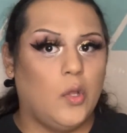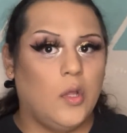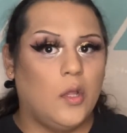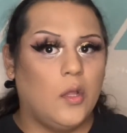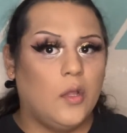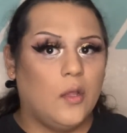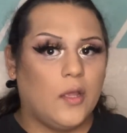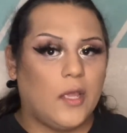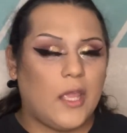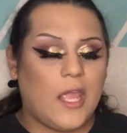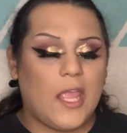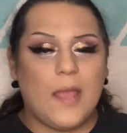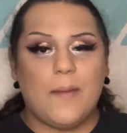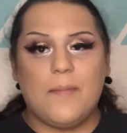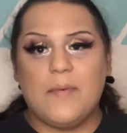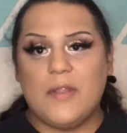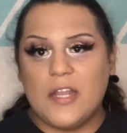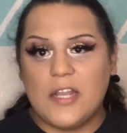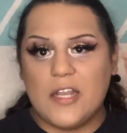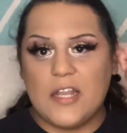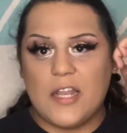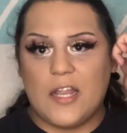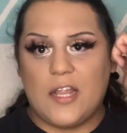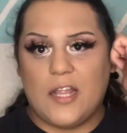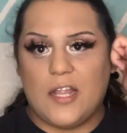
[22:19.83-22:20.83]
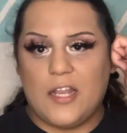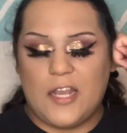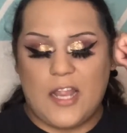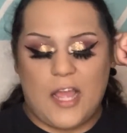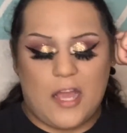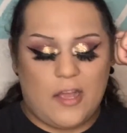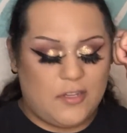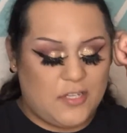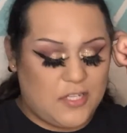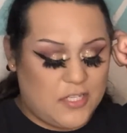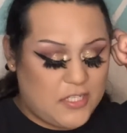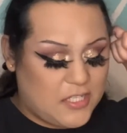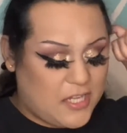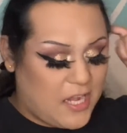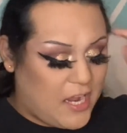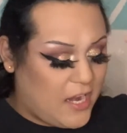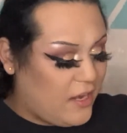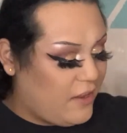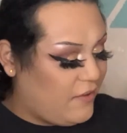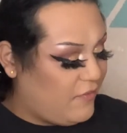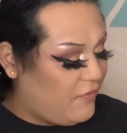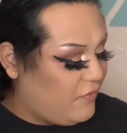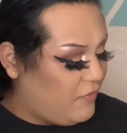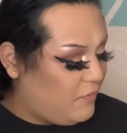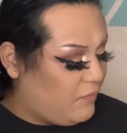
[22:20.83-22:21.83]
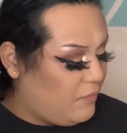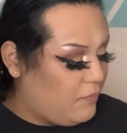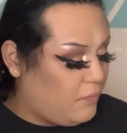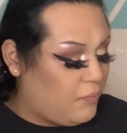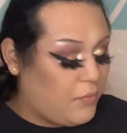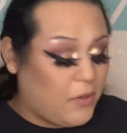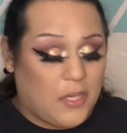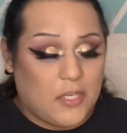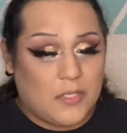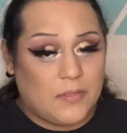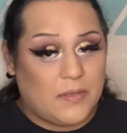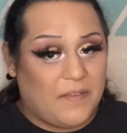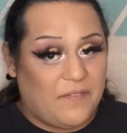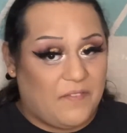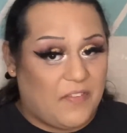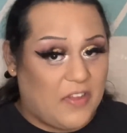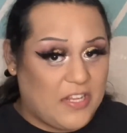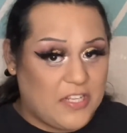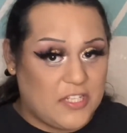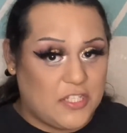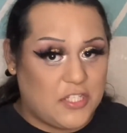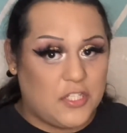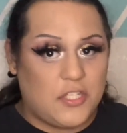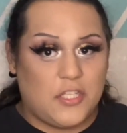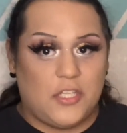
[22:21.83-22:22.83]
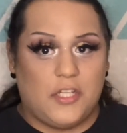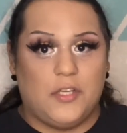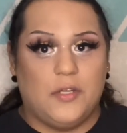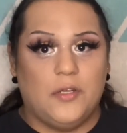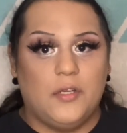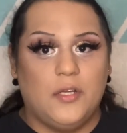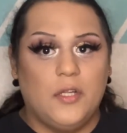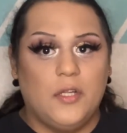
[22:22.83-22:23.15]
Okay, I'm gonna now just kind of bronze my face too.